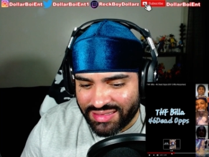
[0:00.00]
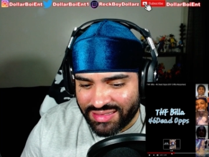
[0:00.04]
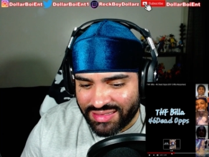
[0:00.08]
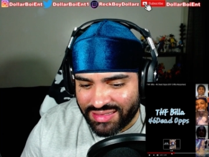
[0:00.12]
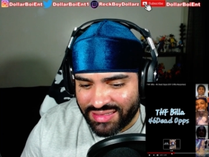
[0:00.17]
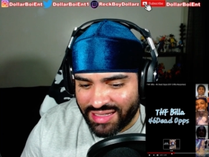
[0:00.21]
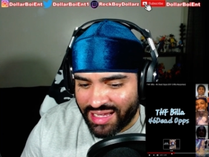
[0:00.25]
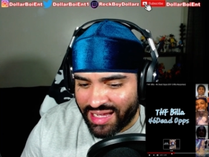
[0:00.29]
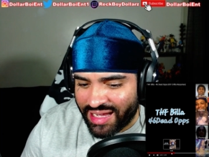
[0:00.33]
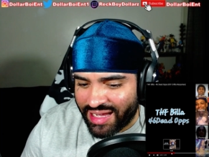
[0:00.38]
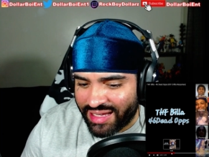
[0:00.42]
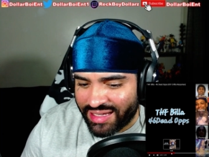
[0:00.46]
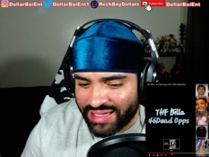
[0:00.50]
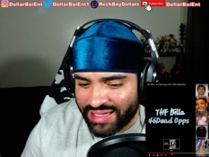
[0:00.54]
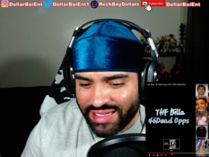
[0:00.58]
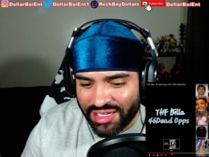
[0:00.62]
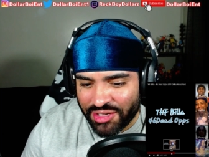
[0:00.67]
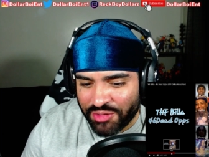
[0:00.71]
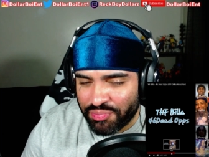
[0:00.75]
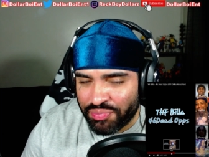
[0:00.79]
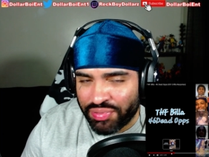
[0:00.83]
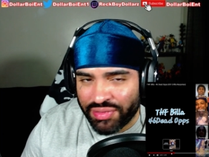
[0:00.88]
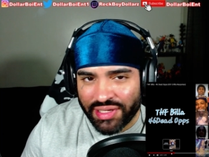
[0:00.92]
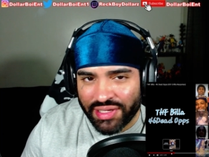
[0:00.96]
Nah, he
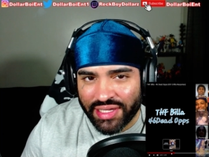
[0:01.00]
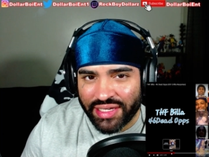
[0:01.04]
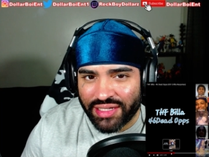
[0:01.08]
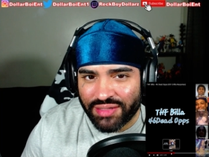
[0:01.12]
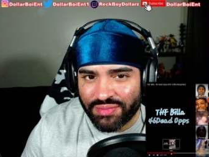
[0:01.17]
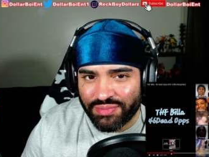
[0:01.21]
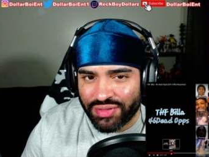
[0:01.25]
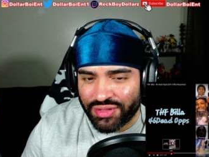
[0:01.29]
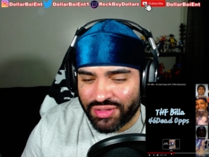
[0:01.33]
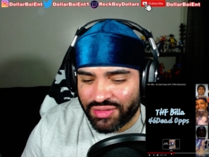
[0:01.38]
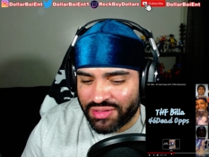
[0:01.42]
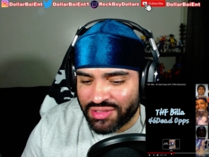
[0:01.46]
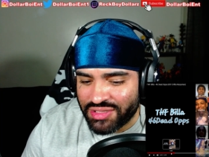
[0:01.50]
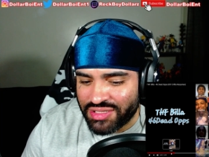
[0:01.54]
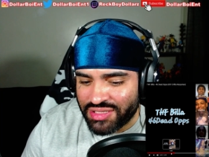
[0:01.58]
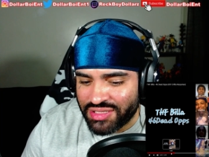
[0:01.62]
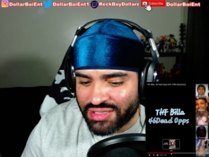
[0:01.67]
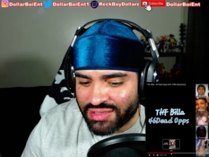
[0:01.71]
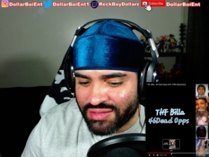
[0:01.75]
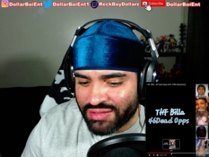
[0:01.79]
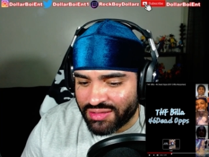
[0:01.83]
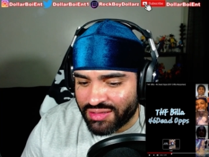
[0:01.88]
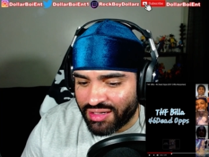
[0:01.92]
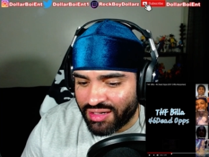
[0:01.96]
ain't playing, bro. This shit
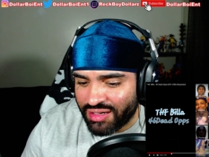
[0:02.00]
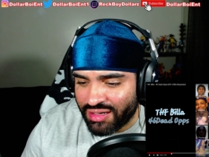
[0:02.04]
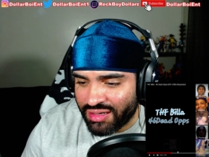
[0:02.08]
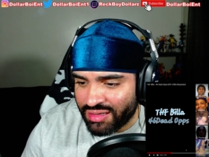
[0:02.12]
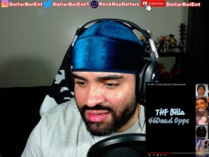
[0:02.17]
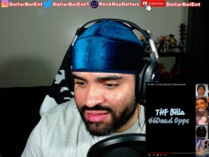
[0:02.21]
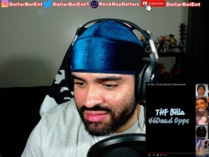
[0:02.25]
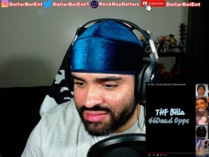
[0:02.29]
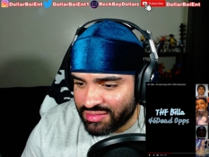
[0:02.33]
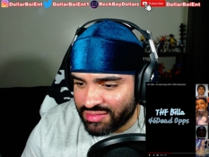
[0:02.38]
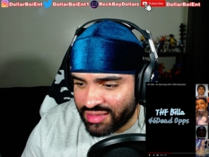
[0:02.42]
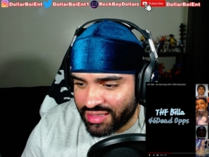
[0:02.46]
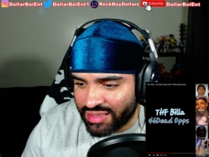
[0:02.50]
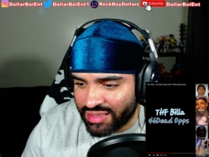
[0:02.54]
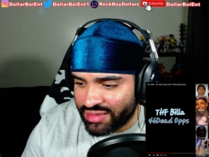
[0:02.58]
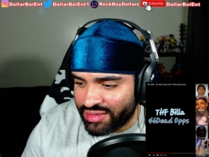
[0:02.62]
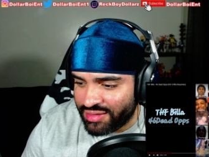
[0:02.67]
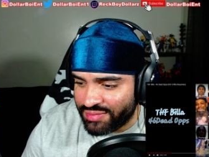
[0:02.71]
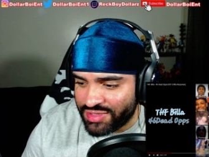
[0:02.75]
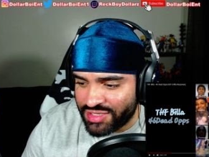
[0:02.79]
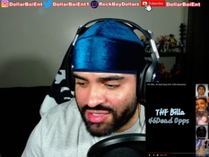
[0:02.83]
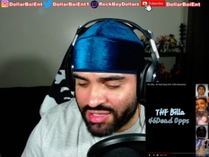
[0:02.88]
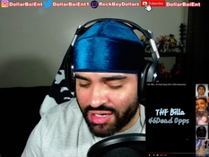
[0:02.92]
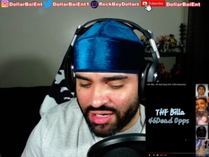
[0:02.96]
going hard. I,
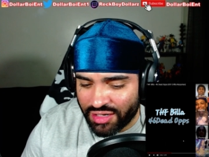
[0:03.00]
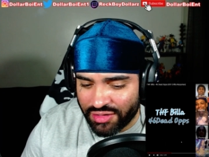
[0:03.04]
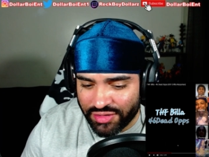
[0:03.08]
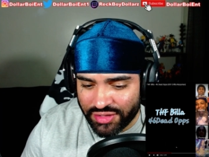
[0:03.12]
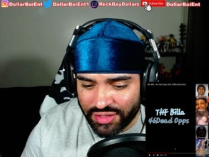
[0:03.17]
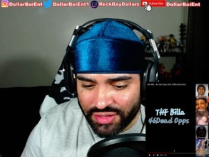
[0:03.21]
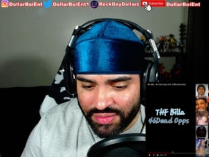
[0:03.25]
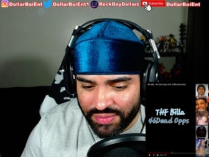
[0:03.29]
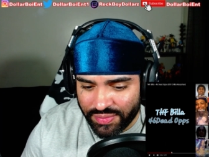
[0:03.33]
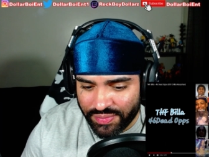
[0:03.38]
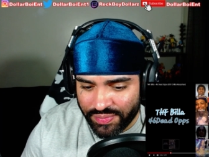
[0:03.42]
am sorry.